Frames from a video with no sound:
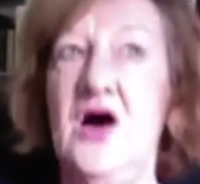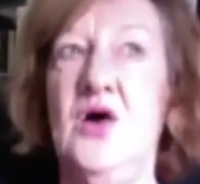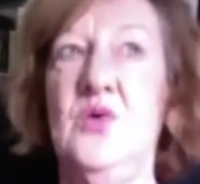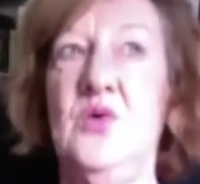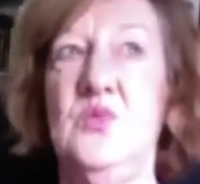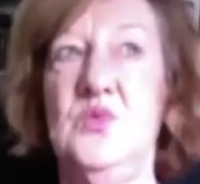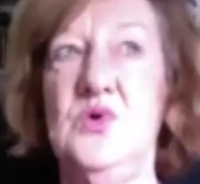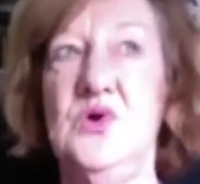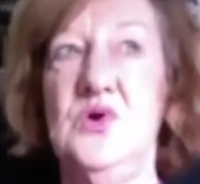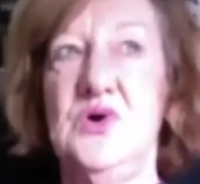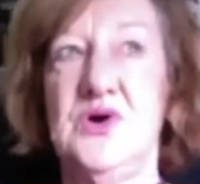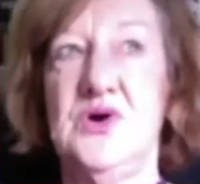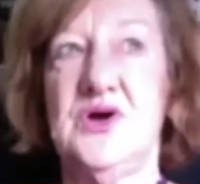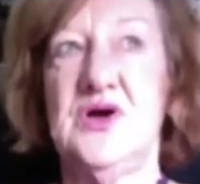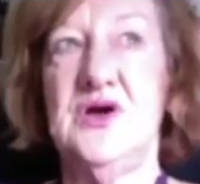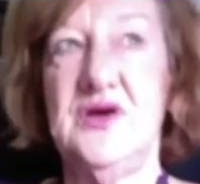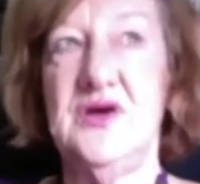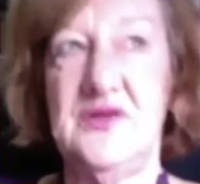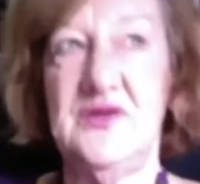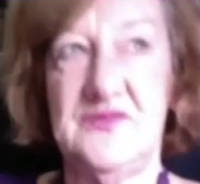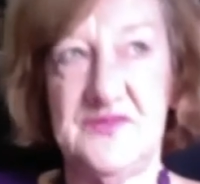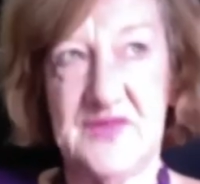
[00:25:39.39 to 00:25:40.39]
work
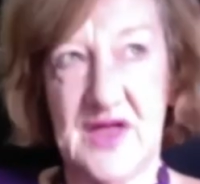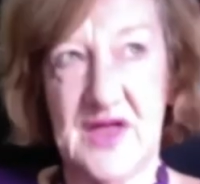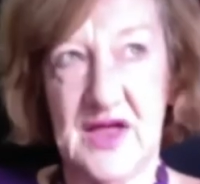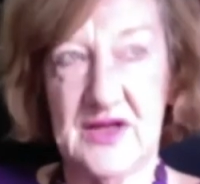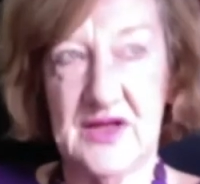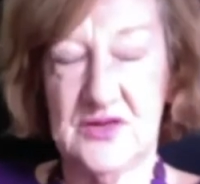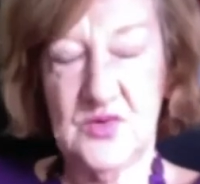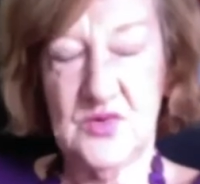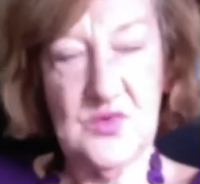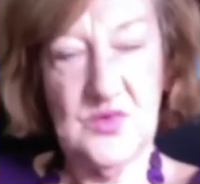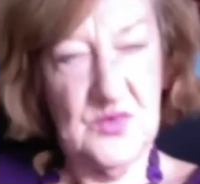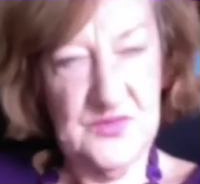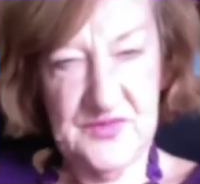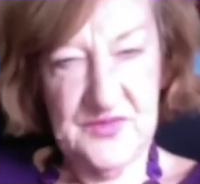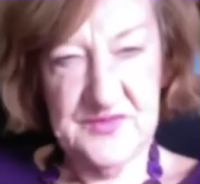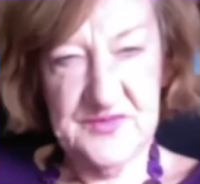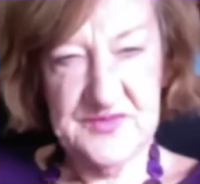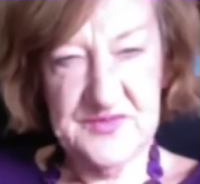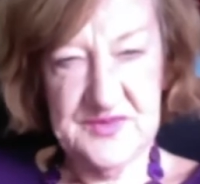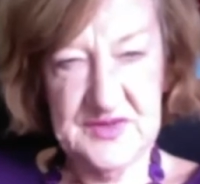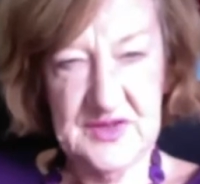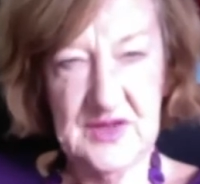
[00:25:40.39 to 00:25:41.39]
that authors
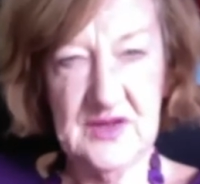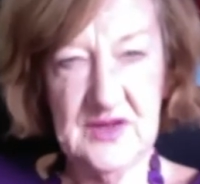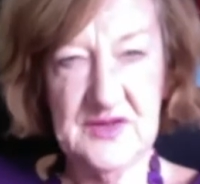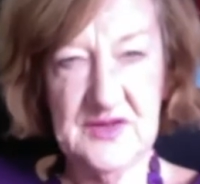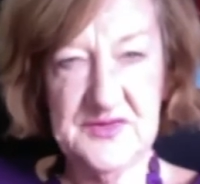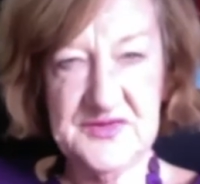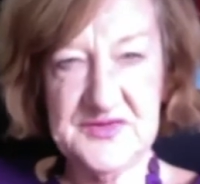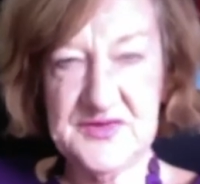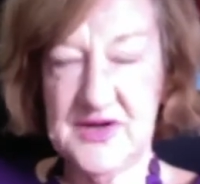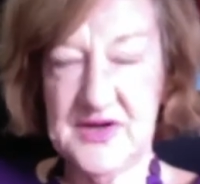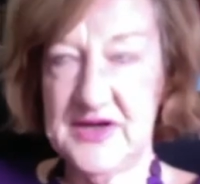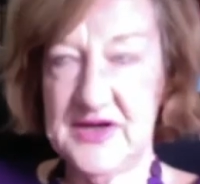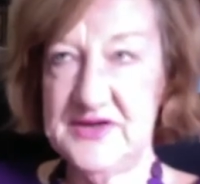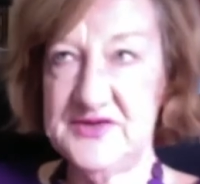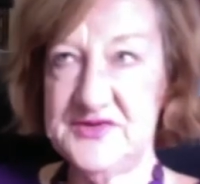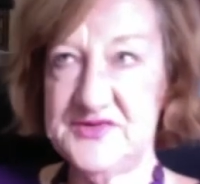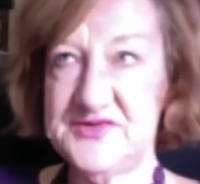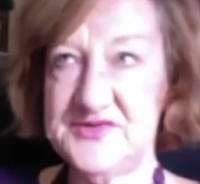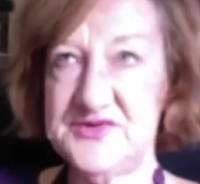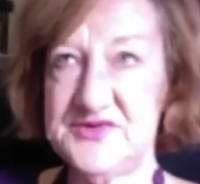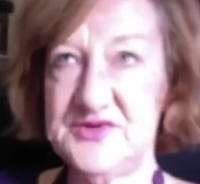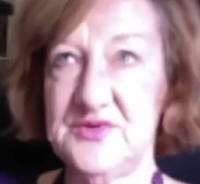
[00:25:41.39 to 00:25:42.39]
and
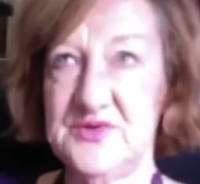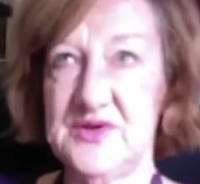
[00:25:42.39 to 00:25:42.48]
illustrators do.